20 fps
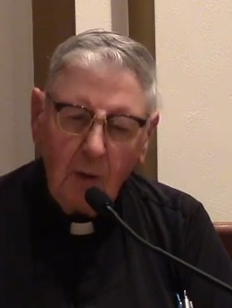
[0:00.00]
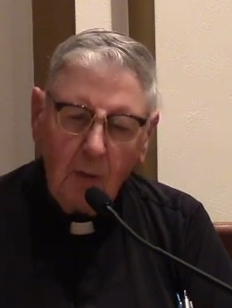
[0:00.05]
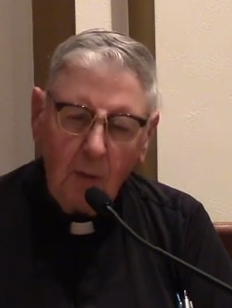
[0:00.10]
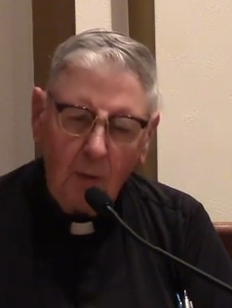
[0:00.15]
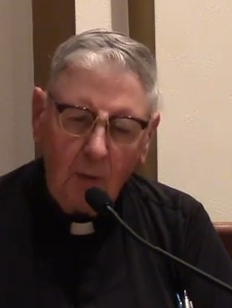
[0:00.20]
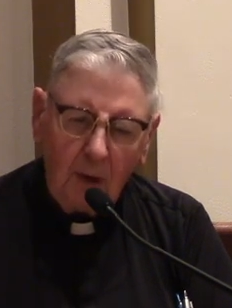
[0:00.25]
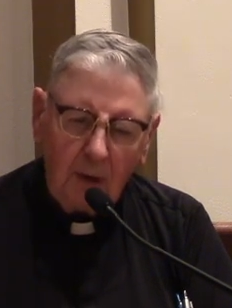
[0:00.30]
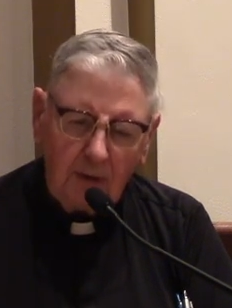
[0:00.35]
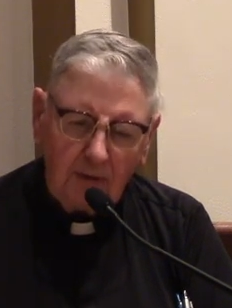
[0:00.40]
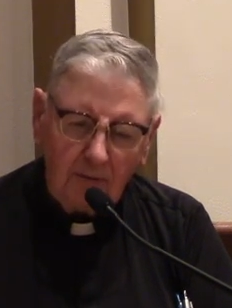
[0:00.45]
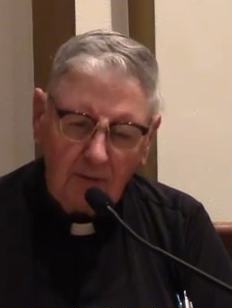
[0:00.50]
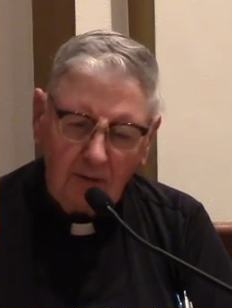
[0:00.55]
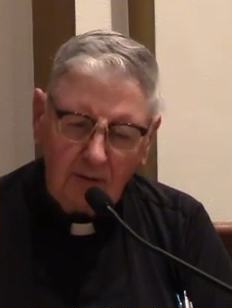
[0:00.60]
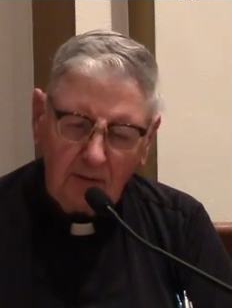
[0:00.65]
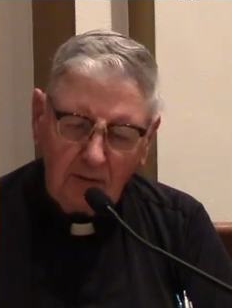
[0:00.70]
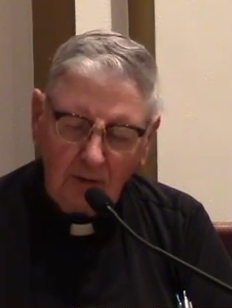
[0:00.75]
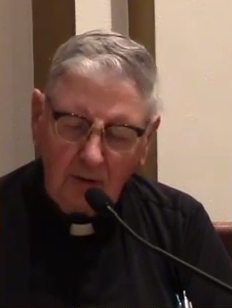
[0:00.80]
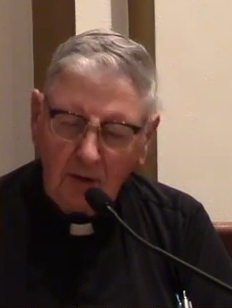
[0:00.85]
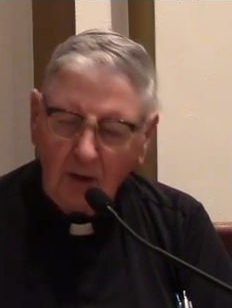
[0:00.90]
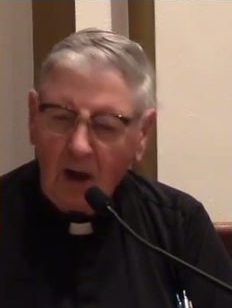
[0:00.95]
whether it's
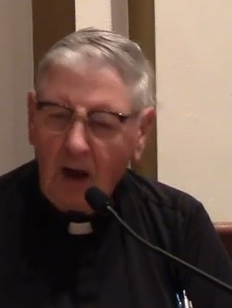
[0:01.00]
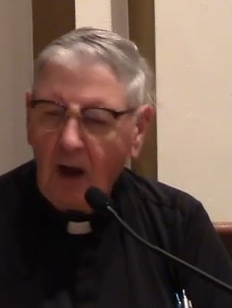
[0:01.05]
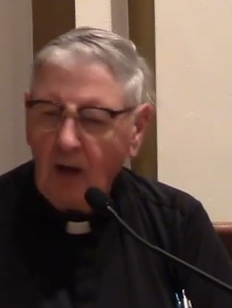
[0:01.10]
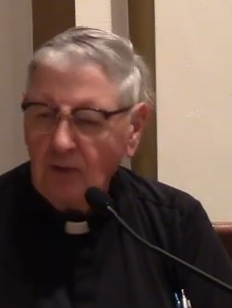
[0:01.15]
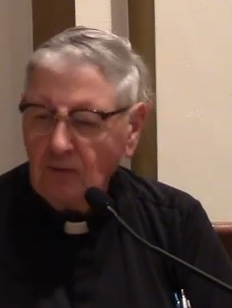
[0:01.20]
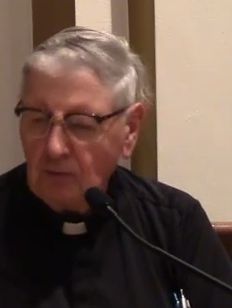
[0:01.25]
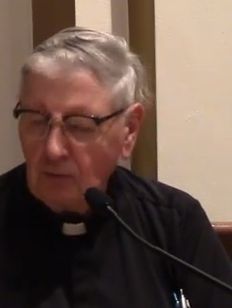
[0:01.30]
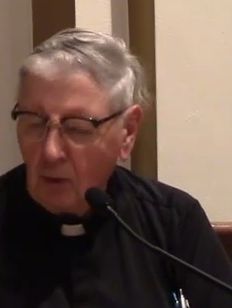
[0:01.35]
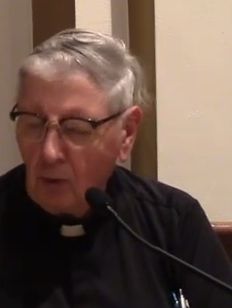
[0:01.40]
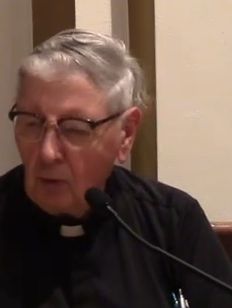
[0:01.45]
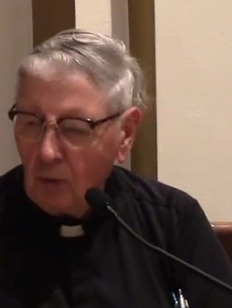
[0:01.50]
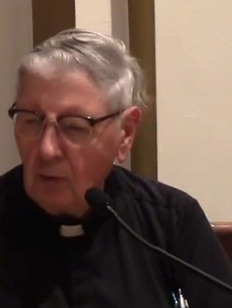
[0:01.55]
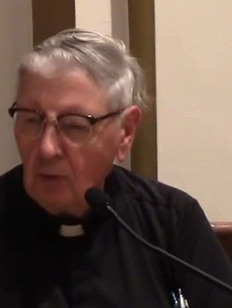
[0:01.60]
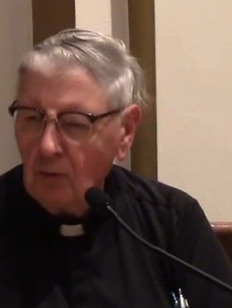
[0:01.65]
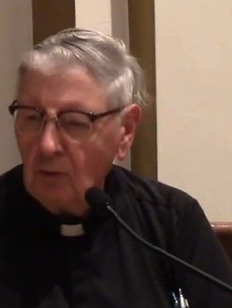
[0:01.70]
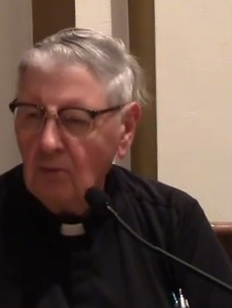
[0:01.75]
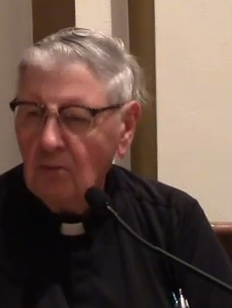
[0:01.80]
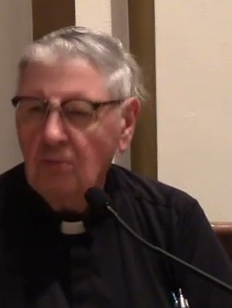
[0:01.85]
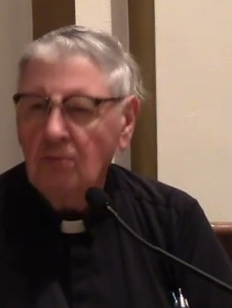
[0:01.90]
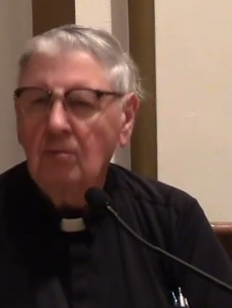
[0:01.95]
in our
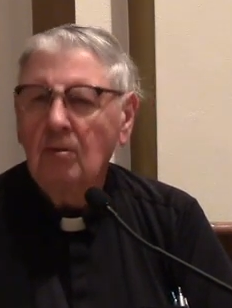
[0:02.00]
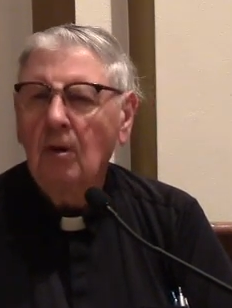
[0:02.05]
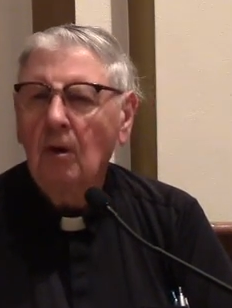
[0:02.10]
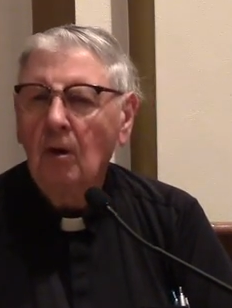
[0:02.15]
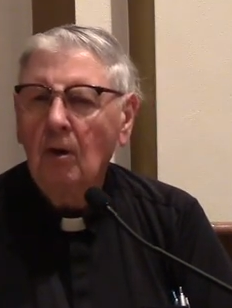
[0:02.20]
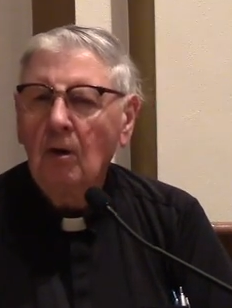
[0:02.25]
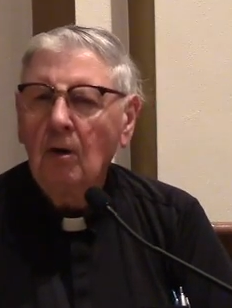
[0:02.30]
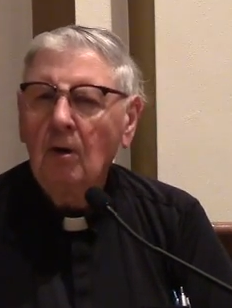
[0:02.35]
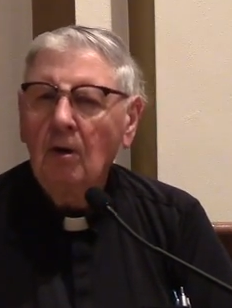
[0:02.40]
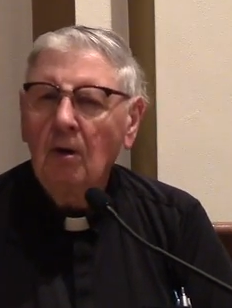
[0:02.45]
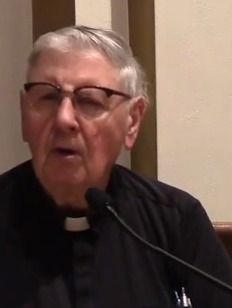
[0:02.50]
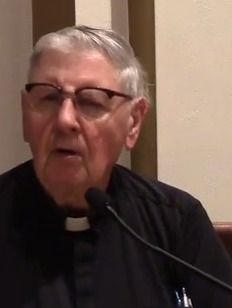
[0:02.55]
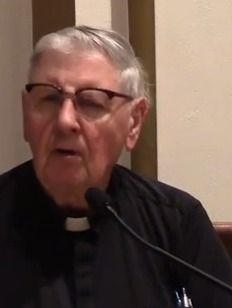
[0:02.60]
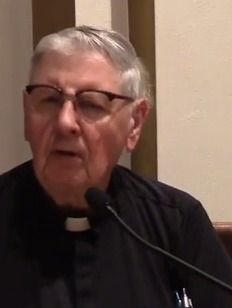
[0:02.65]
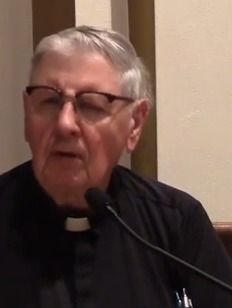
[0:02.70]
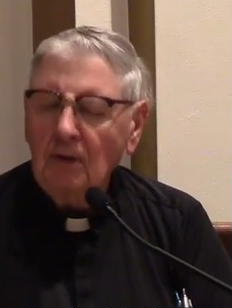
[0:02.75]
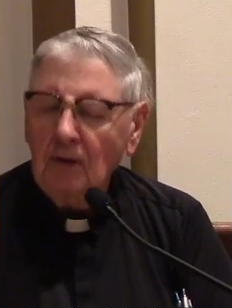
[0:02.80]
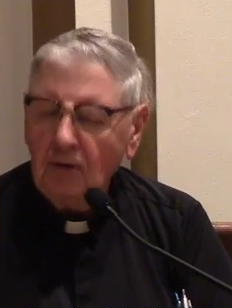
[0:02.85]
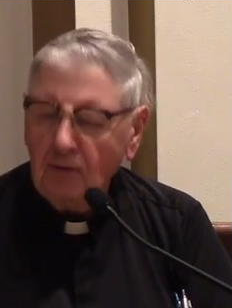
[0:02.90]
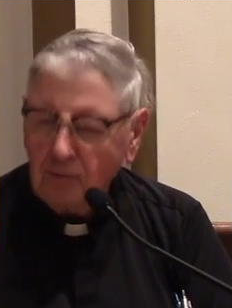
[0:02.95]
schools or
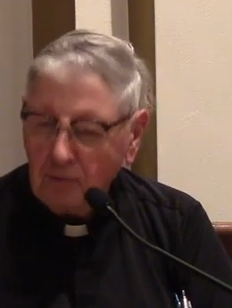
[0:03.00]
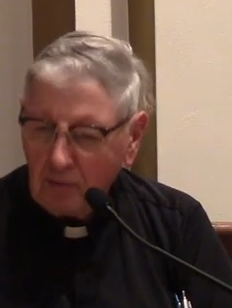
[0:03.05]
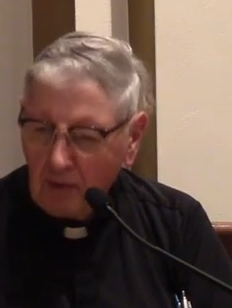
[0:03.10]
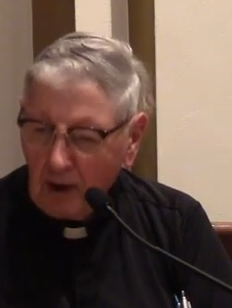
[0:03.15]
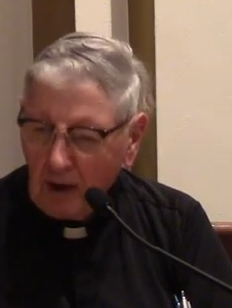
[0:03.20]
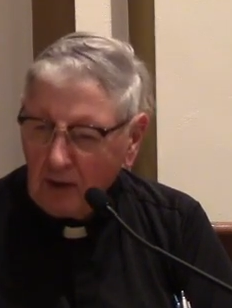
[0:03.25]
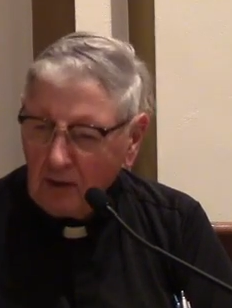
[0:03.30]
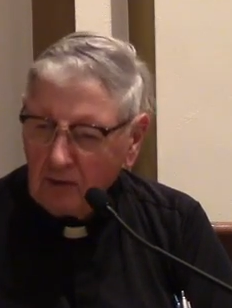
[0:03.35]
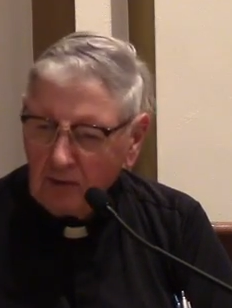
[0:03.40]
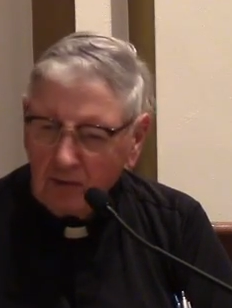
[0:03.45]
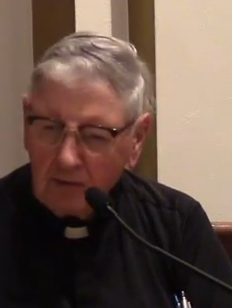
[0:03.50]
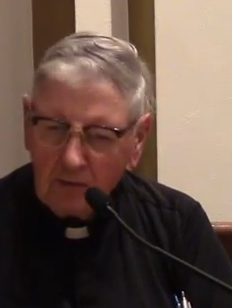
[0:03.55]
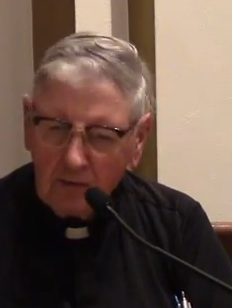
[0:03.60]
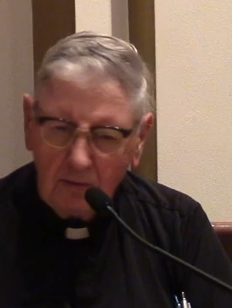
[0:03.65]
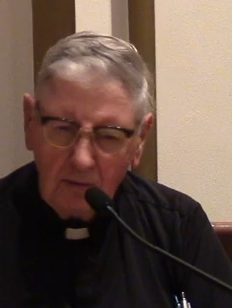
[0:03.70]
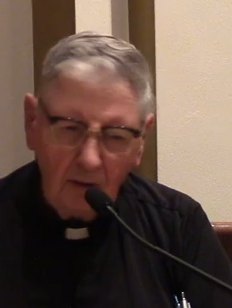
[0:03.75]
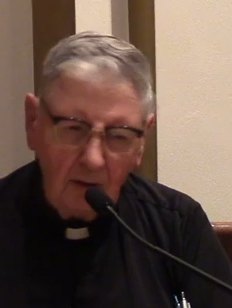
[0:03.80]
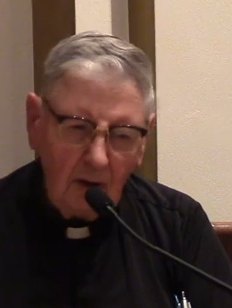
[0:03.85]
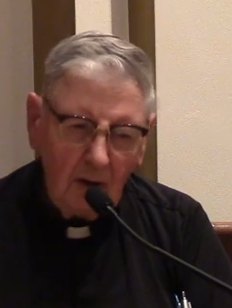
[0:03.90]
in the streets,